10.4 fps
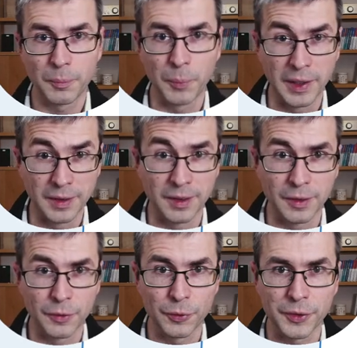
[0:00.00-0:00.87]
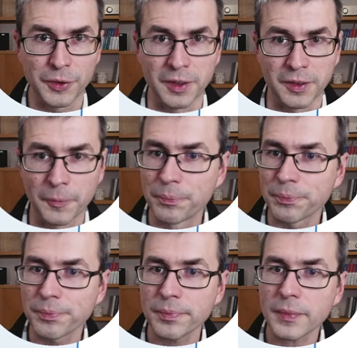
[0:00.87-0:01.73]
many things fall together.
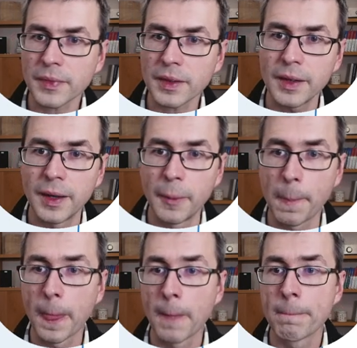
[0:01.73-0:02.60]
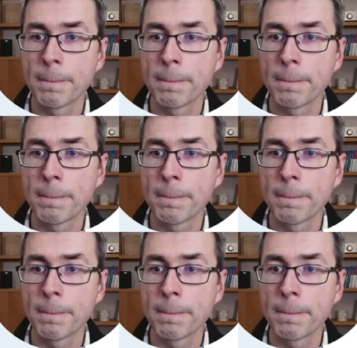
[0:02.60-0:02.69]
Um,